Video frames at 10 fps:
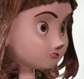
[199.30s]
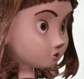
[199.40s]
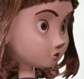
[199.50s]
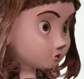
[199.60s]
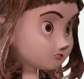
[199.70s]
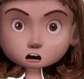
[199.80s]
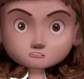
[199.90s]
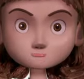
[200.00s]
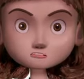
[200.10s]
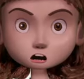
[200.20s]
logo goes
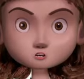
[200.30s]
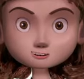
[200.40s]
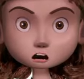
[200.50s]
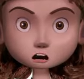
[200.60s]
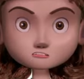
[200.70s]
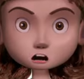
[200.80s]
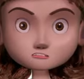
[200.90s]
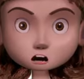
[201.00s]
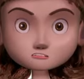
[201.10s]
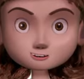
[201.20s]
on all the official
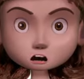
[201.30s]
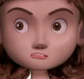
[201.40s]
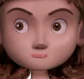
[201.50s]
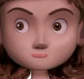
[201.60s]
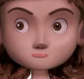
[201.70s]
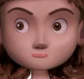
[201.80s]
documents,